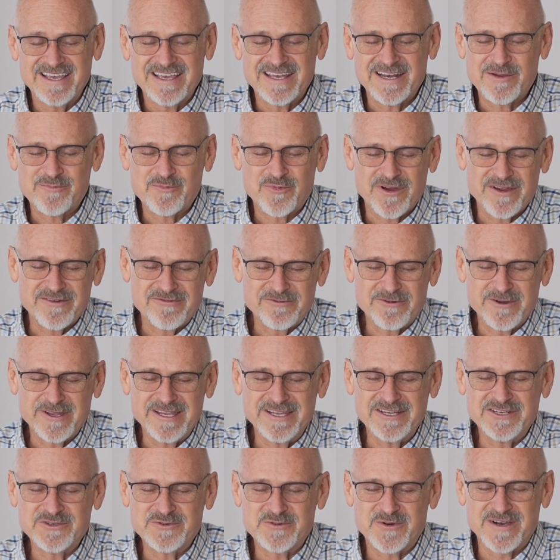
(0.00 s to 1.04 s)
and I pray for
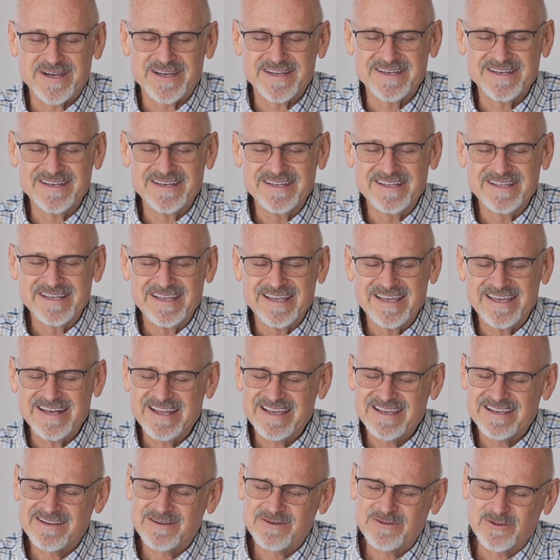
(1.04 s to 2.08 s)
each one. And
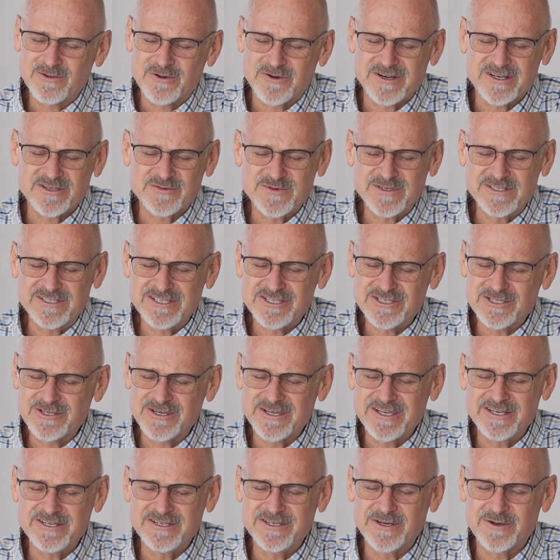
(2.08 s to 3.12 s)
now, Lord, as we just
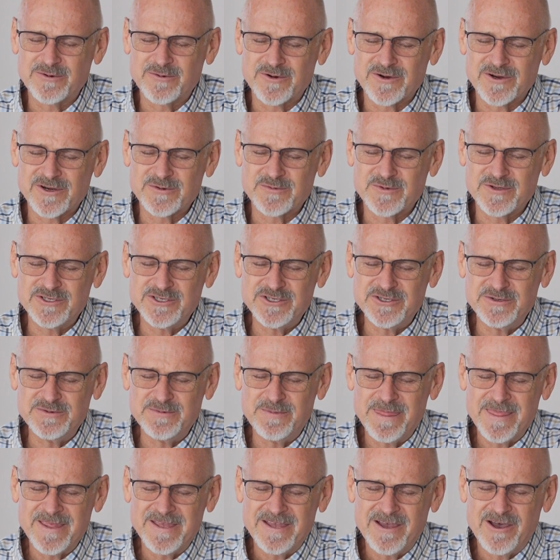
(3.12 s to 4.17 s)
look into your word, would
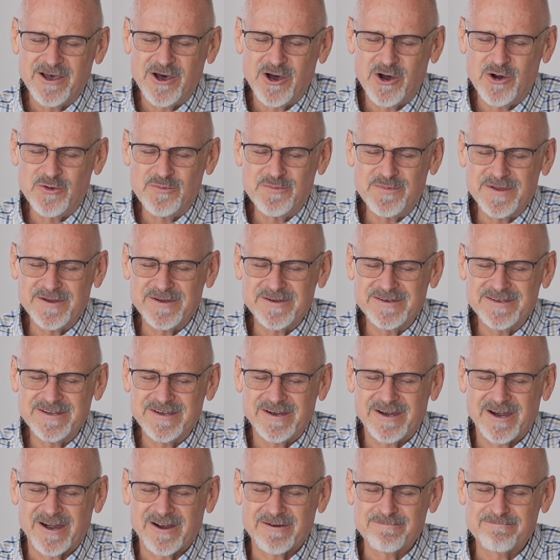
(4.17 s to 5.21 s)
you open
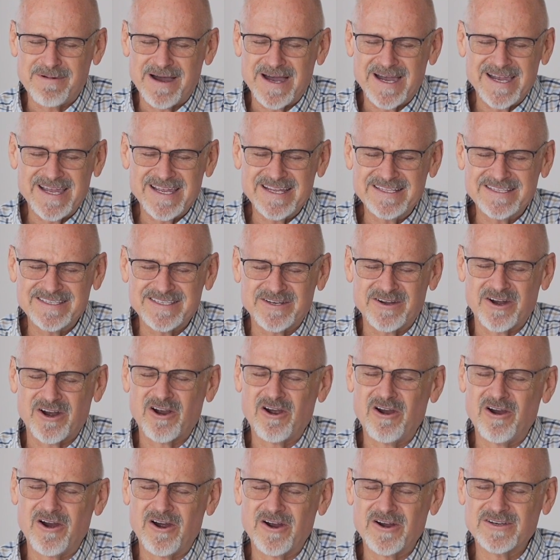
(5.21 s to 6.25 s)
our minds and our
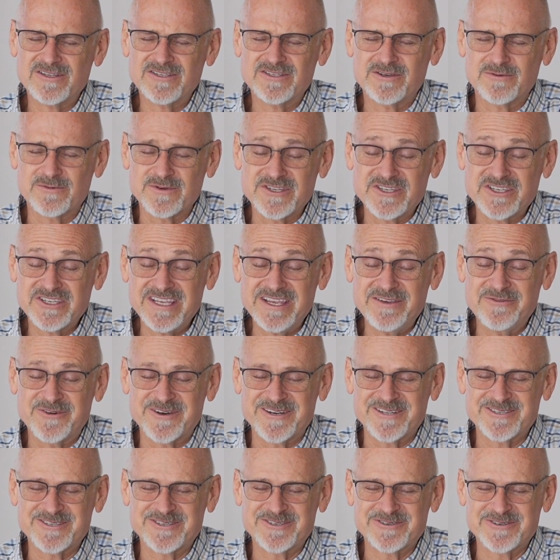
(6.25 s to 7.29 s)
hearts to receive
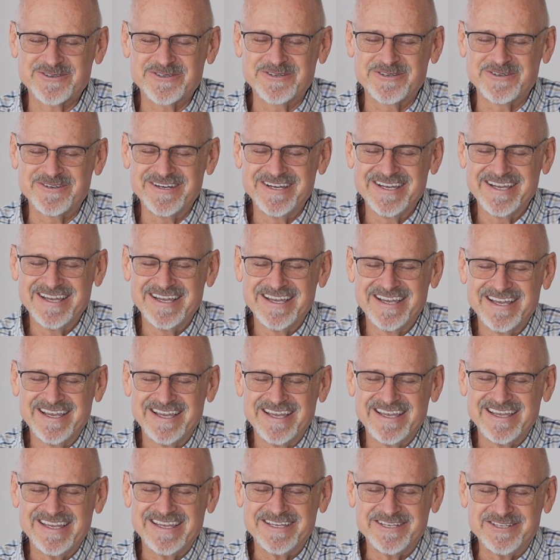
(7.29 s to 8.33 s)
what is true.
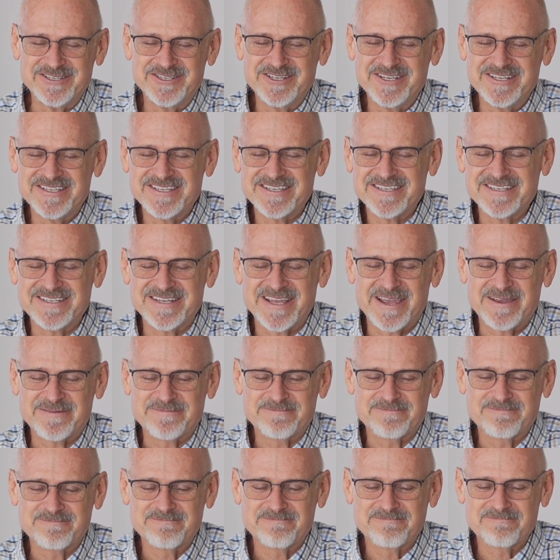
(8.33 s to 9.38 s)
In Jesus' name,
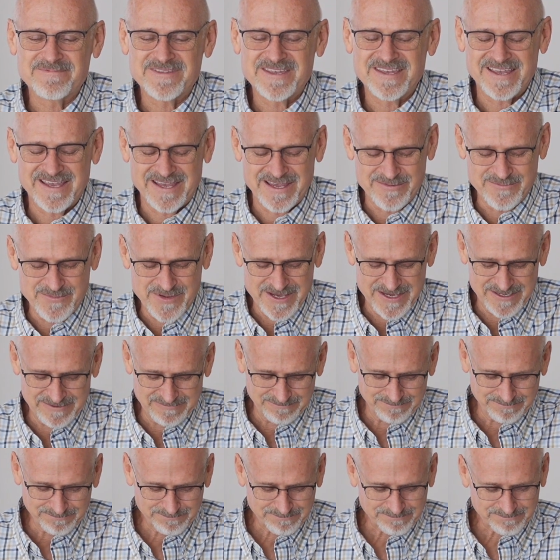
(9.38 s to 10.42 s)
amen.